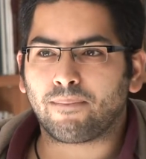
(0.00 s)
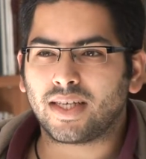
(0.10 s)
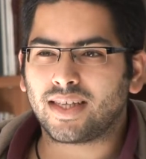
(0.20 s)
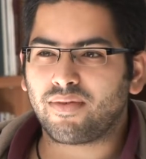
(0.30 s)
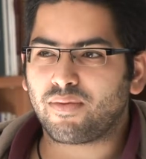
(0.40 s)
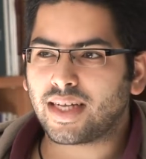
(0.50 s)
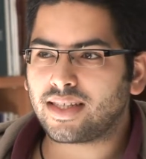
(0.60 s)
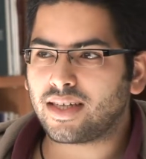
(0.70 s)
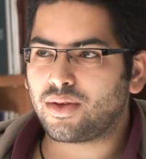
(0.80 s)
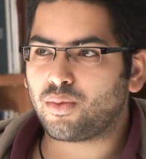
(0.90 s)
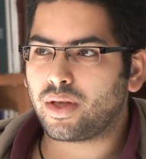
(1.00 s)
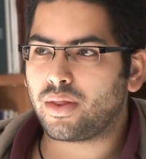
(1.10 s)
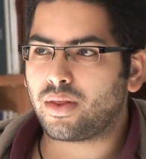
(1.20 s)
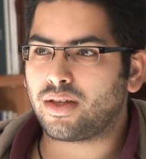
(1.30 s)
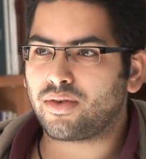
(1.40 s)
is invested
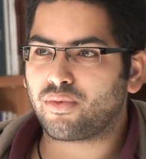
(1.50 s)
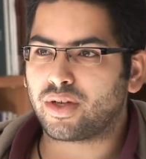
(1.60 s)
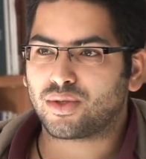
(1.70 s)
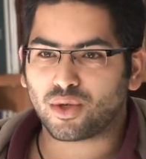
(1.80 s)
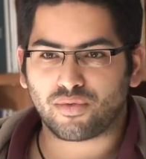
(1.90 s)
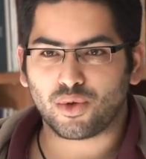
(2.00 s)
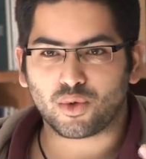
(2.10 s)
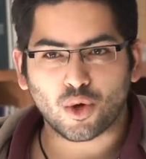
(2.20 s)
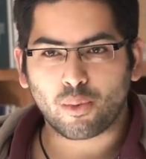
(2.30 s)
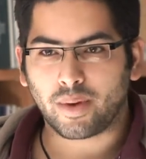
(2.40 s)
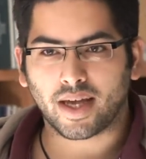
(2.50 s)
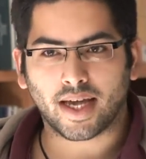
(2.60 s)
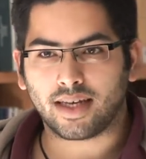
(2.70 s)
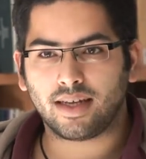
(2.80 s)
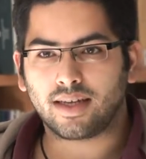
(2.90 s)
with the different sort of utopic
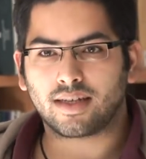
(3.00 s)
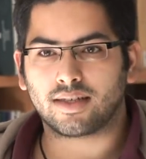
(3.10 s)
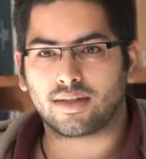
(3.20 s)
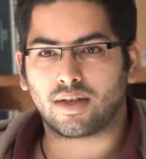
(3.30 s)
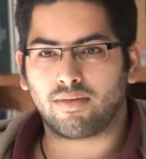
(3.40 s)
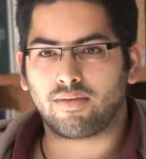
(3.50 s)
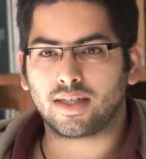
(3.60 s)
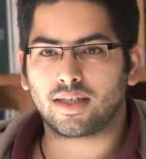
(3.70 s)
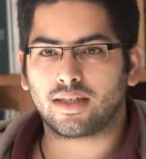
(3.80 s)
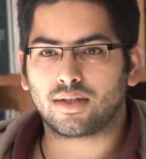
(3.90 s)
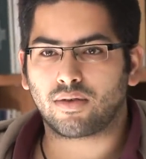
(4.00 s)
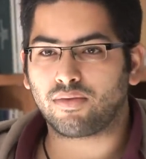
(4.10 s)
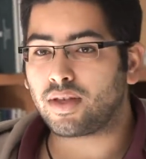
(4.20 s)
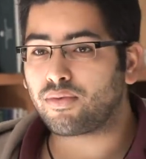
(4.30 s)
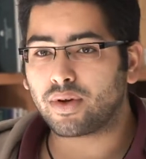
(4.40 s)
ideas and visions
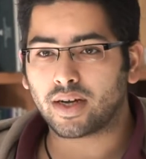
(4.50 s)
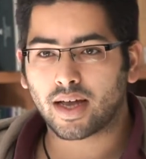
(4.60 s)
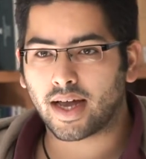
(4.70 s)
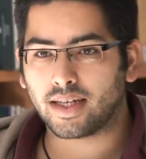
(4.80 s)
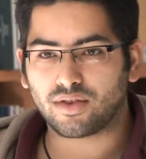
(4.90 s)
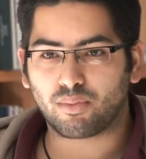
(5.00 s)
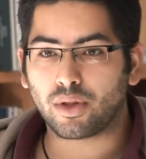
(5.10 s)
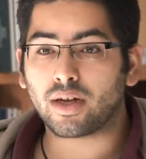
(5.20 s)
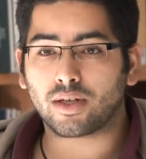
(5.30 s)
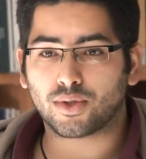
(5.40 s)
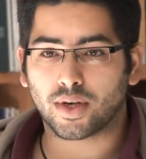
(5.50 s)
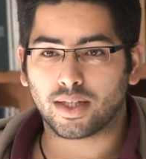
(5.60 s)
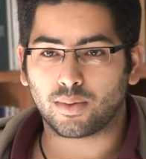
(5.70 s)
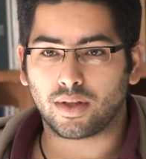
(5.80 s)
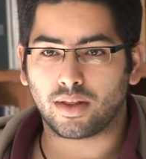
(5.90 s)
of different kinds of political
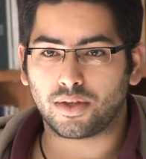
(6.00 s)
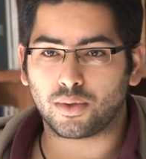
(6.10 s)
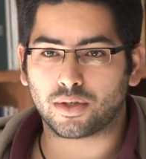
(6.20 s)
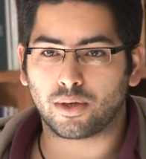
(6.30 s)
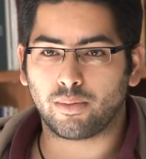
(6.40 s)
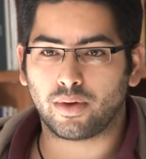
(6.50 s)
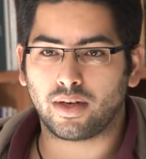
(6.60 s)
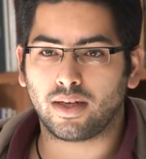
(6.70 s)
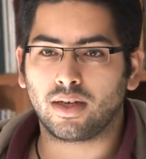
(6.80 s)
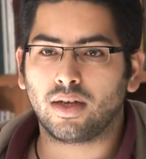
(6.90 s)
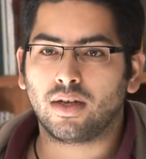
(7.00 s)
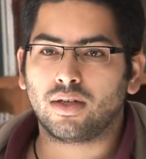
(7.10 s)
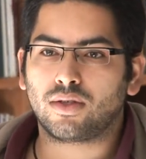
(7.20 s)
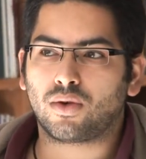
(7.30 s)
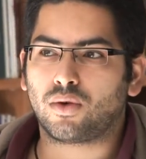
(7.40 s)
trends within the Jewish community.
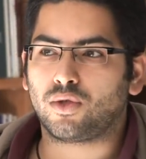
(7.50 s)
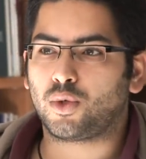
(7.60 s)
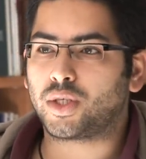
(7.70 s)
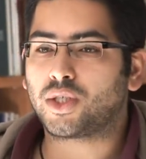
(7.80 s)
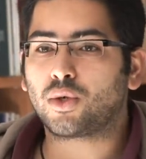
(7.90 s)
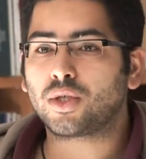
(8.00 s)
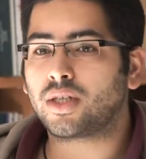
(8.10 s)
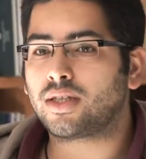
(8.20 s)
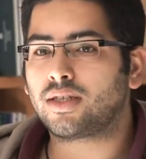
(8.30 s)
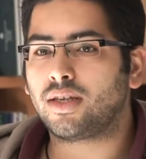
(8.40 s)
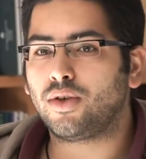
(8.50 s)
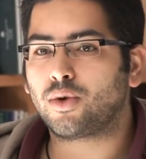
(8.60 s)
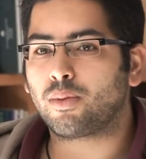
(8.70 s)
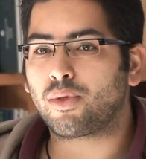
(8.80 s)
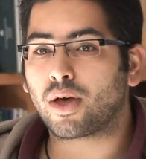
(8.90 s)
So Jewish socialists in
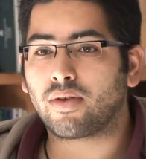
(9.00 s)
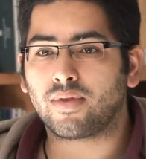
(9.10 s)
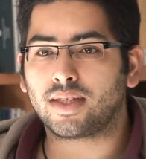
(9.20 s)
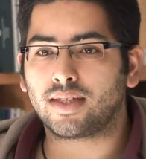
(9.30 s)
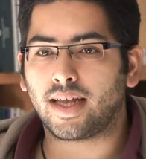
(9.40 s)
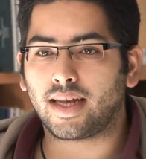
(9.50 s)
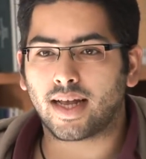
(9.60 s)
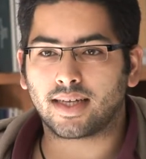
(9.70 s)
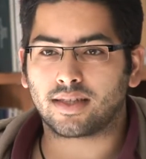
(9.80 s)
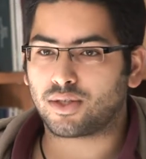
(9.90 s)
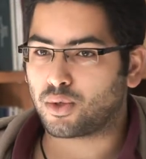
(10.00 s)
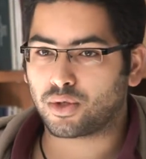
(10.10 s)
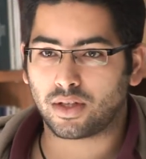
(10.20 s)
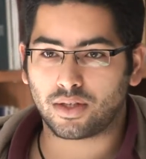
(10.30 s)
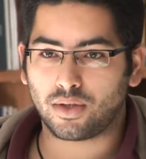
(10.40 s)
Europe thought of the state as the
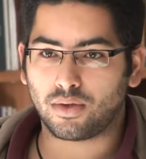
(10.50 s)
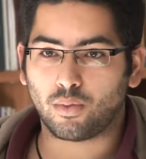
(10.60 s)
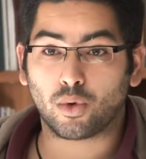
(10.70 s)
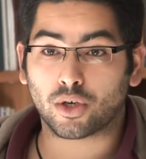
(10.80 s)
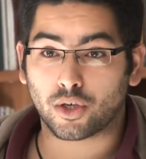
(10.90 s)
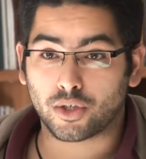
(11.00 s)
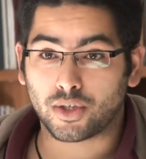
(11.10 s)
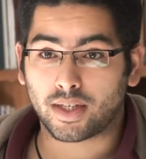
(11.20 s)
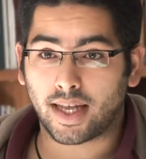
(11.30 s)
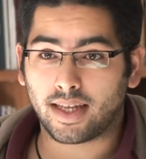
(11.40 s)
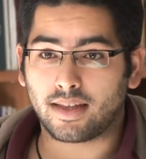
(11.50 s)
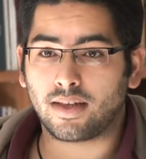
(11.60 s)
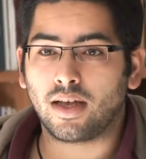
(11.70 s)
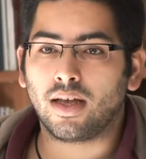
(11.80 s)
socialist workers' state,